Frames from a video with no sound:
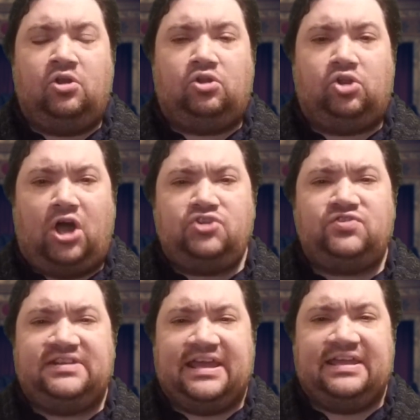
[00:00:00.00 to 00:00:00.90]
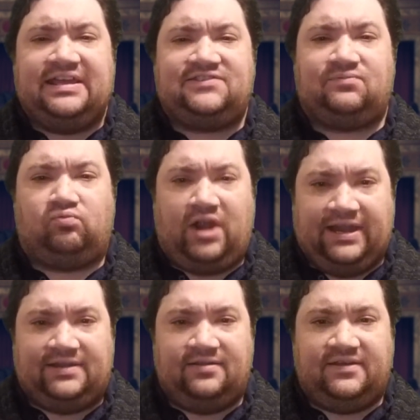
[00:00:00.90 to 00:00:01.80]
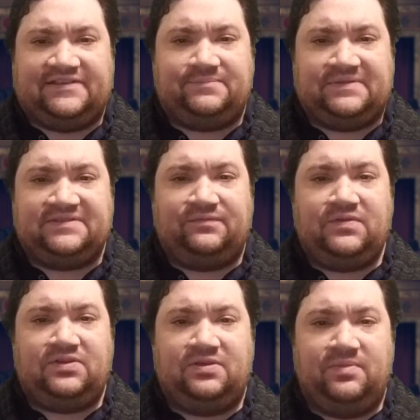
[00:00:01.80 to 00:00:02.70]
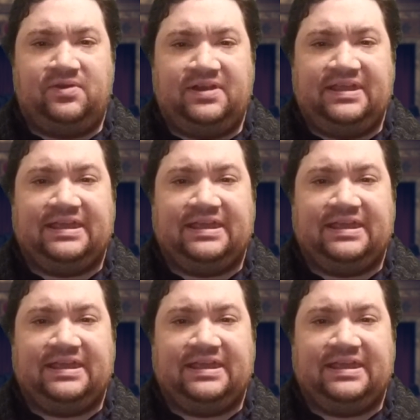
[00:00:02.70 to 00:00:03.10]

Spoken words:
Laundry Day gets right a specific community